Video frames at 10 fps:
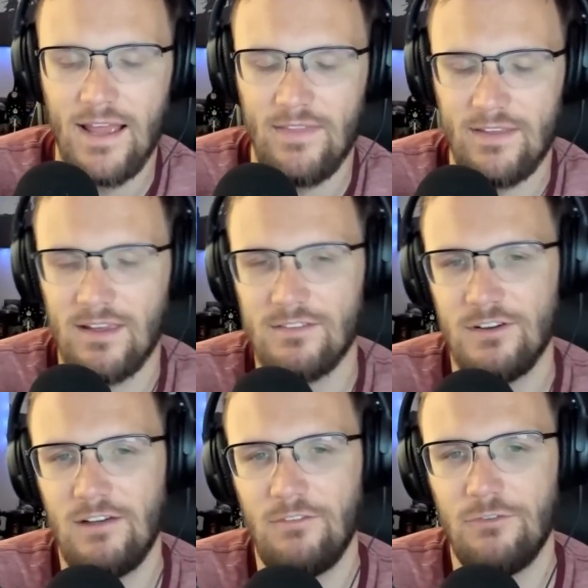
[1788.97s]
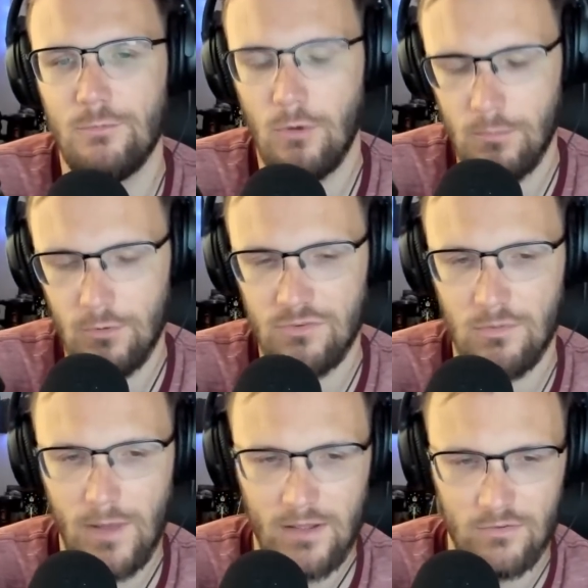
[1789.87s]
And the Kings still have a few more moves to
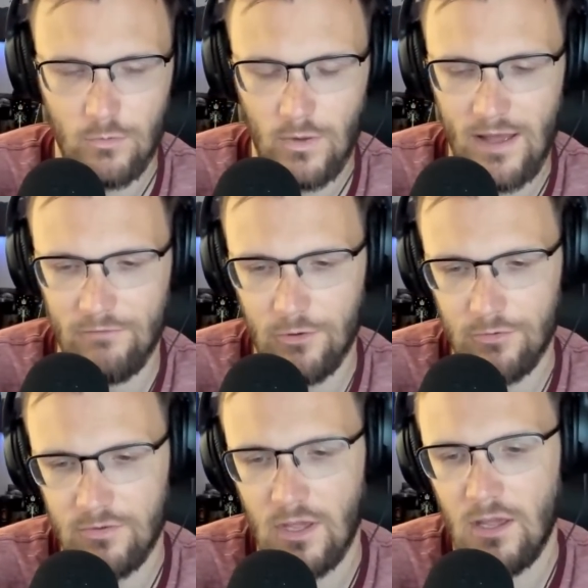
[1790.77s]
make, so we'll have those,